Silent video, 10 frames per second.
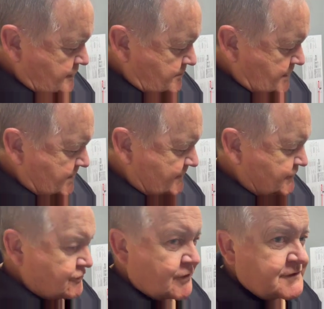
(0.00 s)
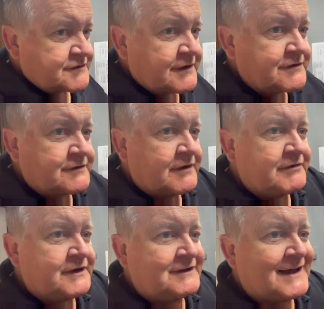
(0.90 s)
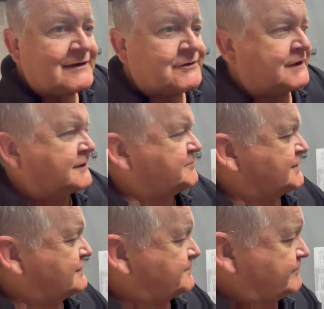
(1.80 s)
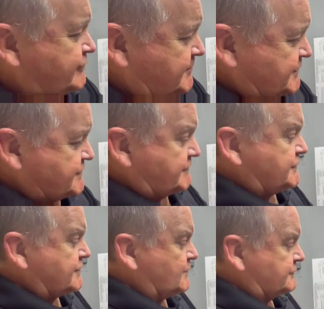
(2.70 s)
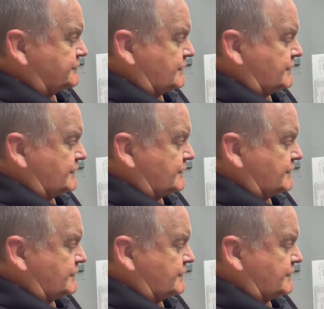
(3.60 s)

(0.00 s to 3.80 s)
Maybe I have to turn the sensitivity down on it, because pretty much everything was